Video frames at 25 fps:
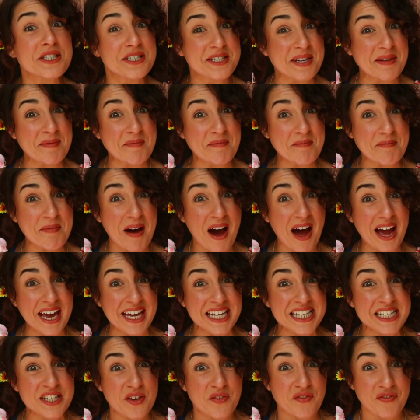some
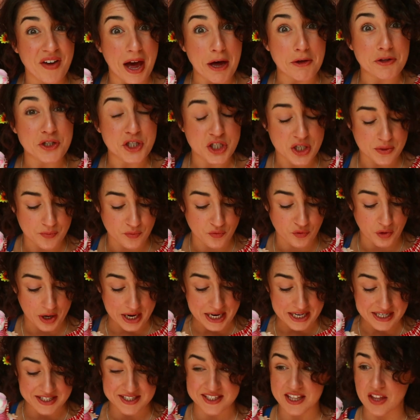mice found some
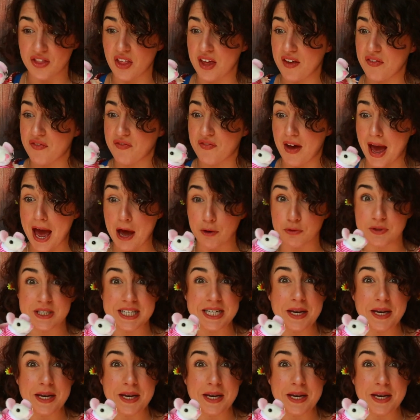rings that they found